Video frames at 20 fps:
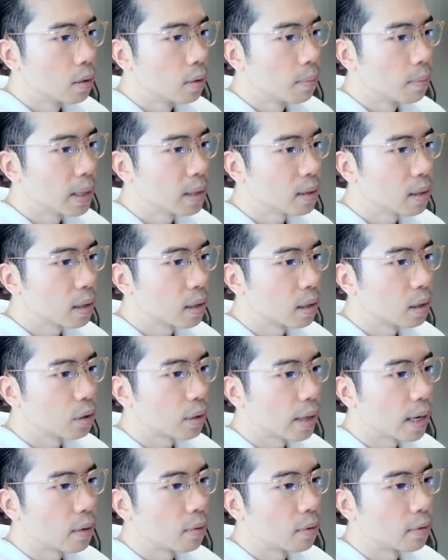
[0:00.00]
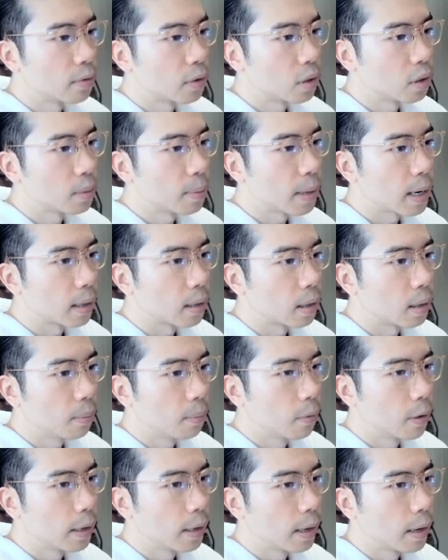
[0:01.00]
Basically try to reverse back up
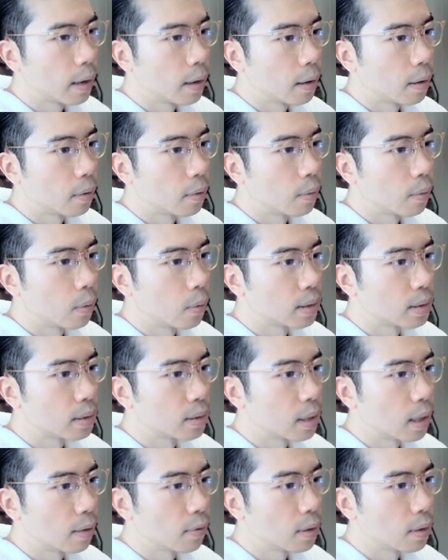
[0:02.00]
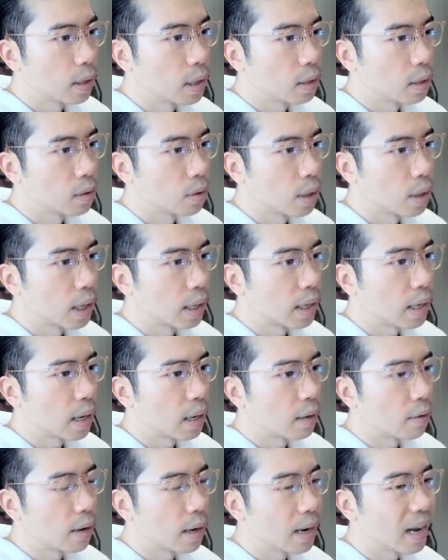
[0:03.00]
right now, 170. So
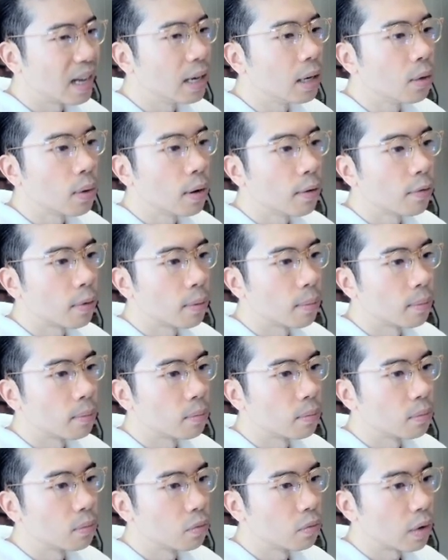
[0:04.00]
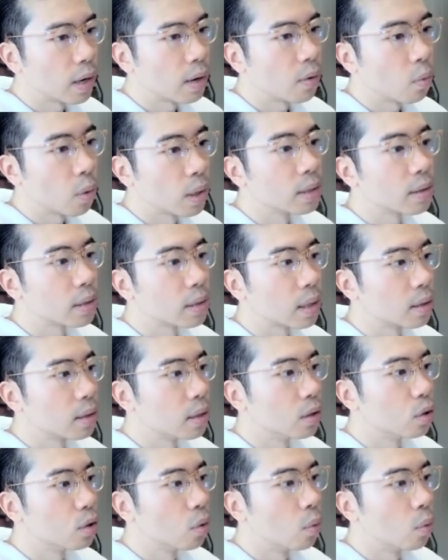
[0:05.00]
again, right, anywhere from right 160 to